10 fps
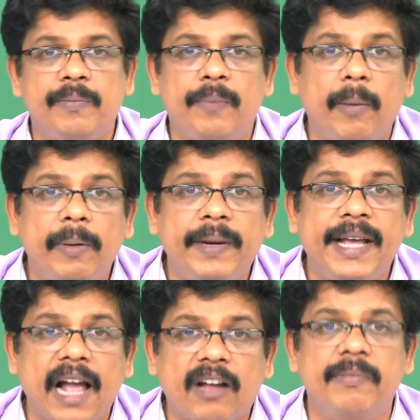
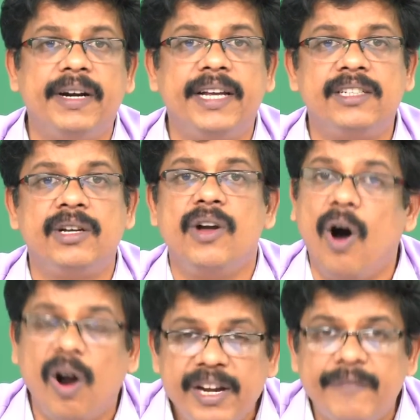probably accommodate
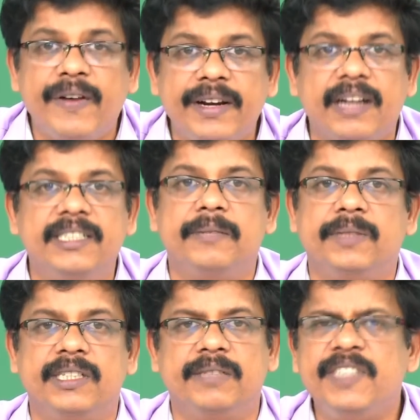all different conceptions,